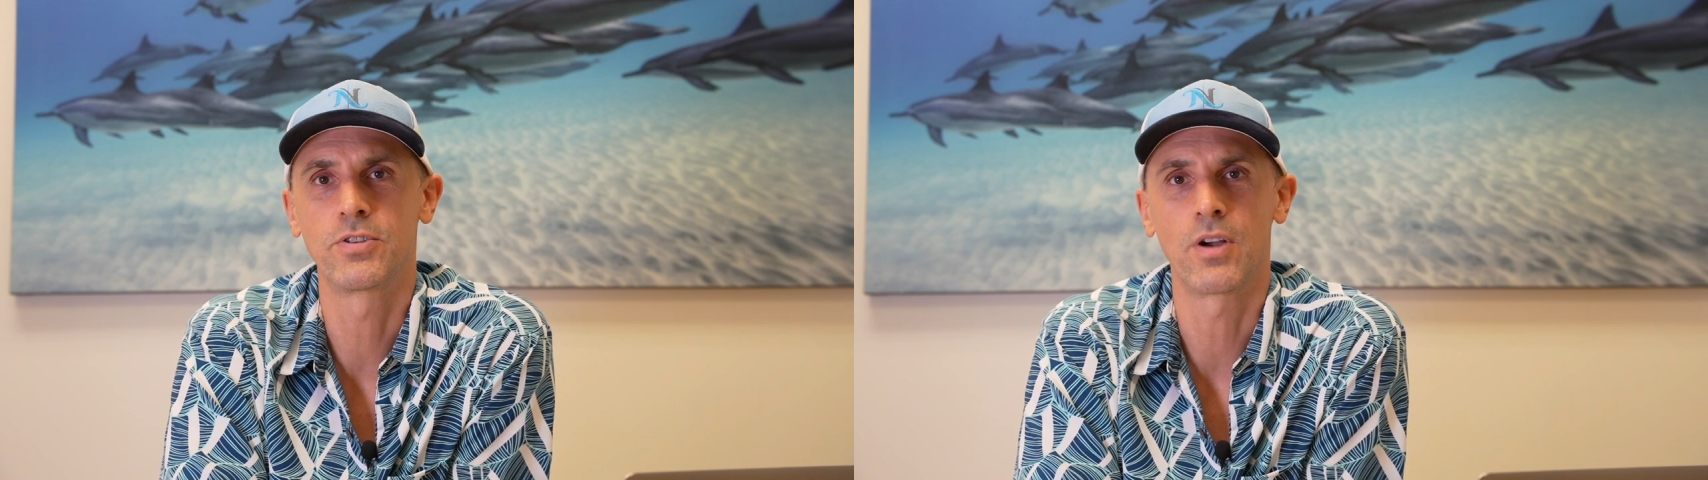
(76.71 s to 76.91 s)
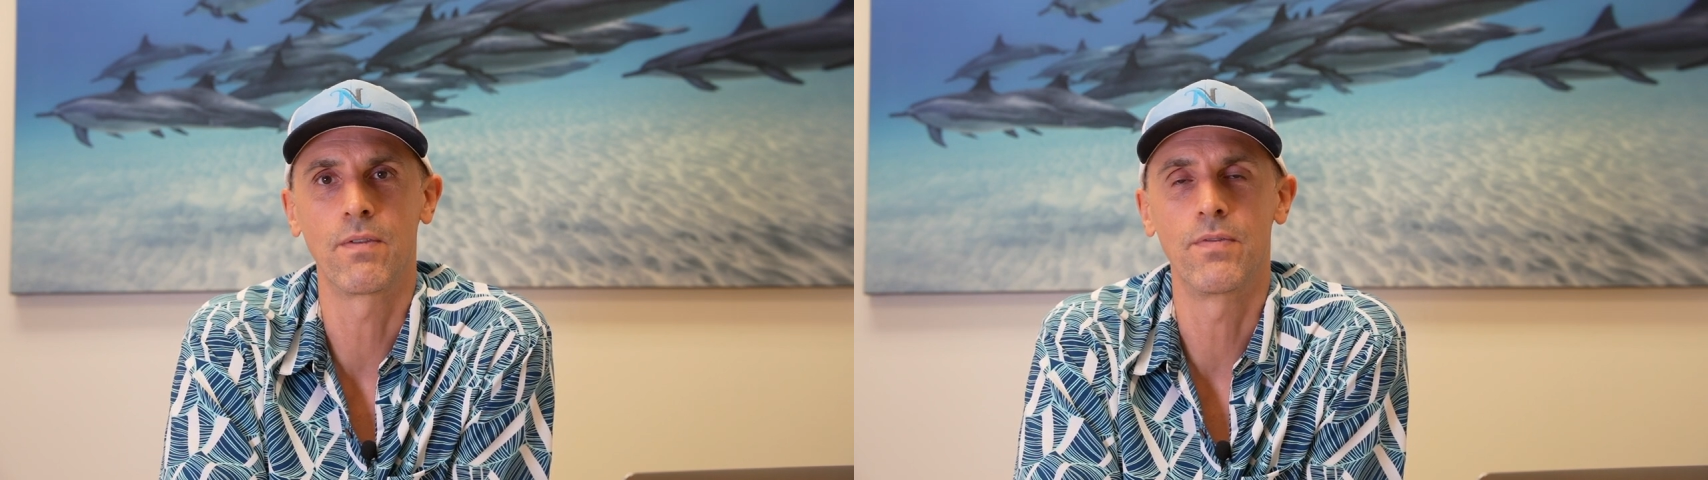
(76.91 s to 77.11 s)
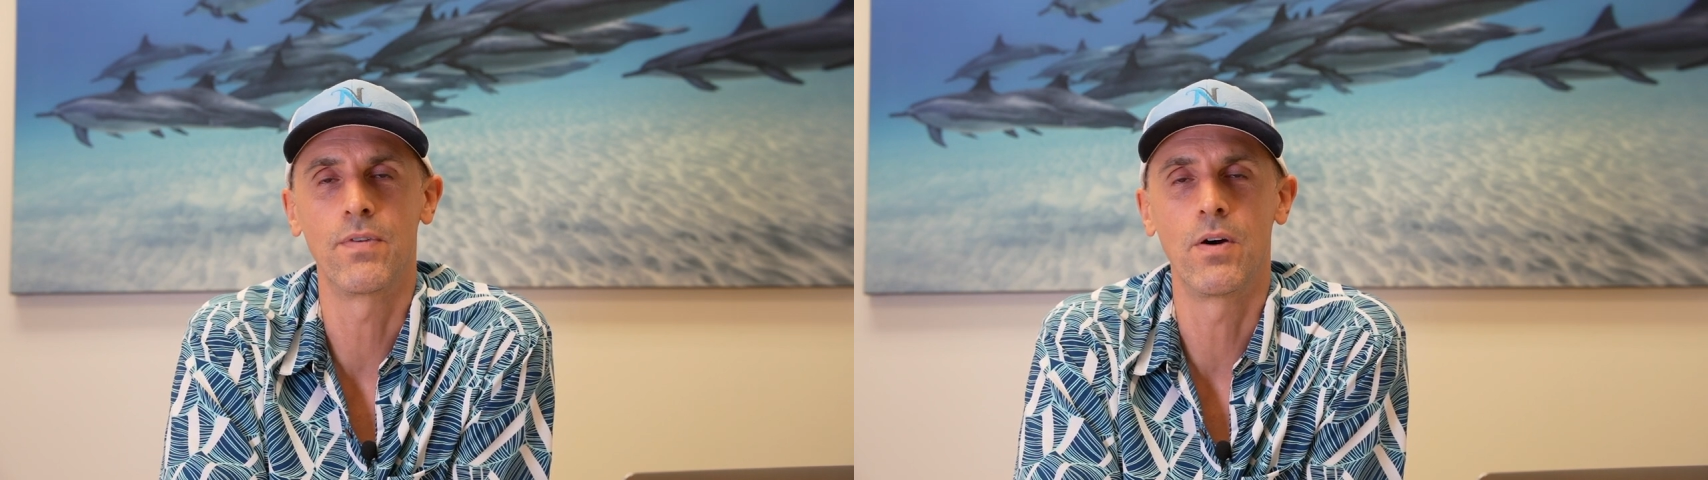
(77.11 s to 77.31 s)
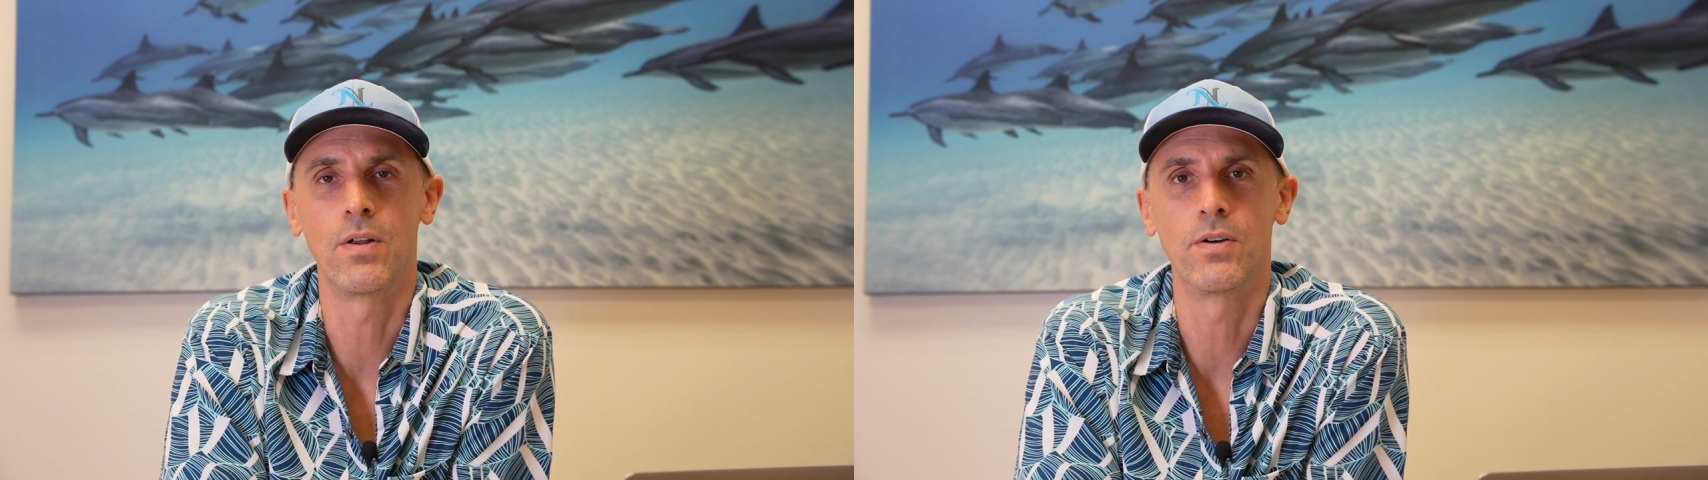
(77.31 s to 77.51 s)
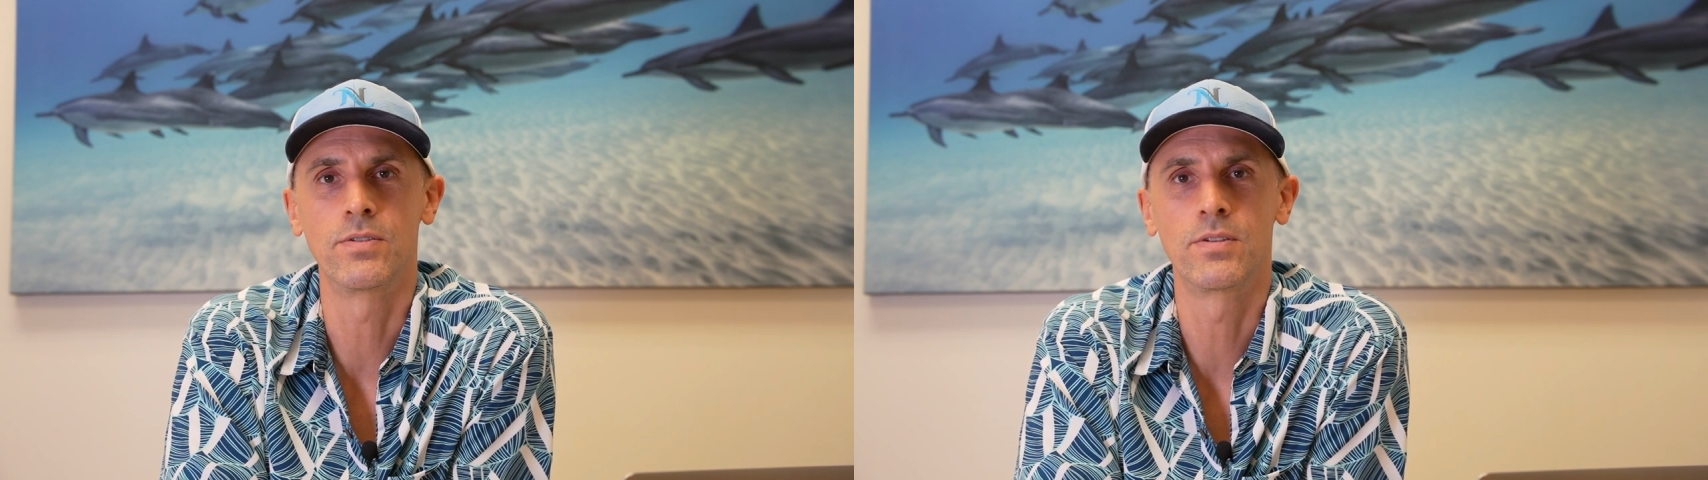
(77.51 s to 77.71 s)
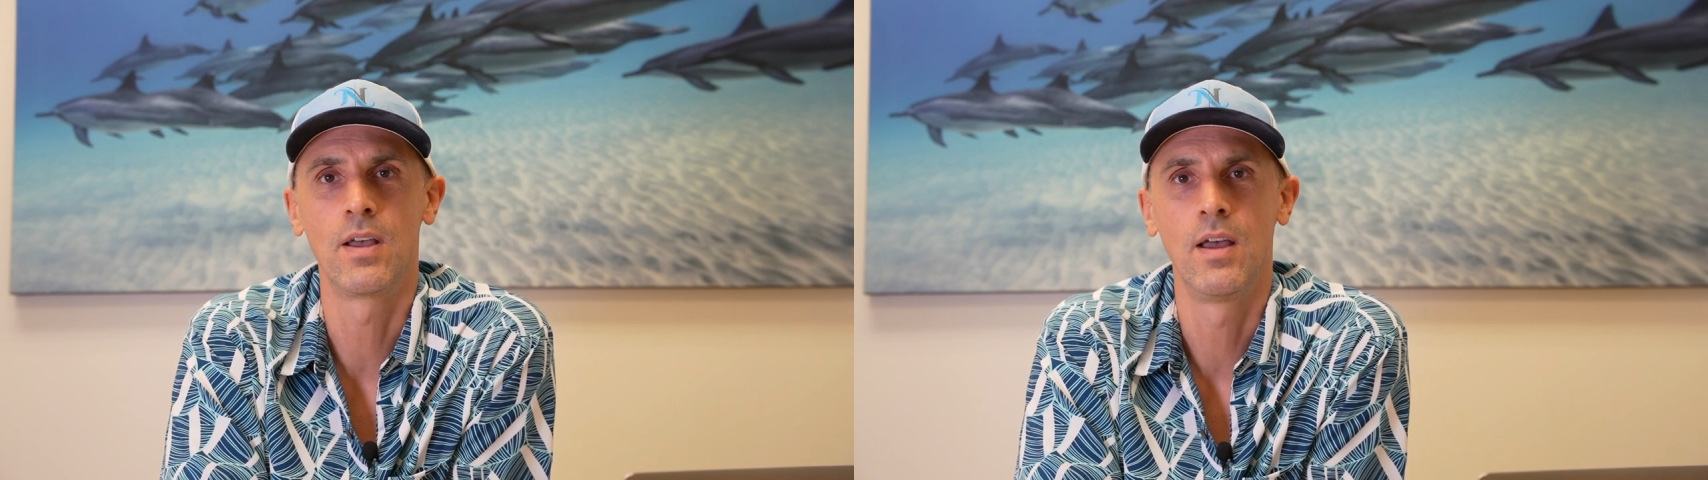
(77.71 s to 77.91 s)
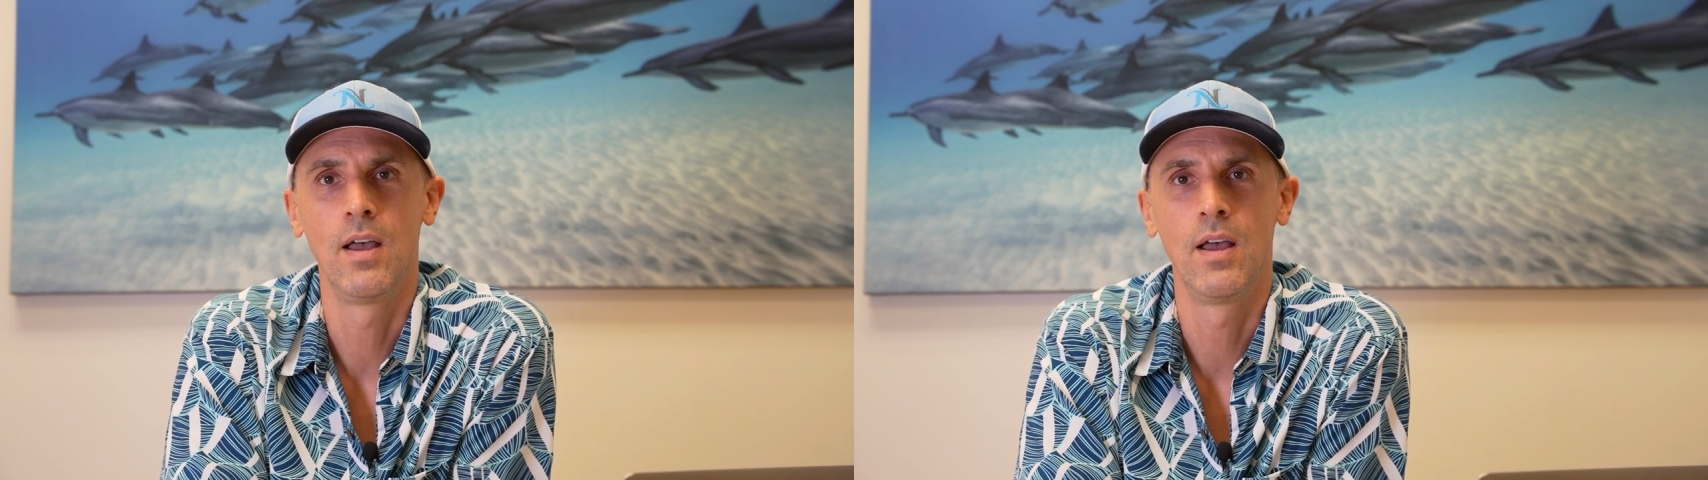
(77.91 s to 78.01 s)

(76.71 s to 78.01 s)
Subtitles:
sharp photos.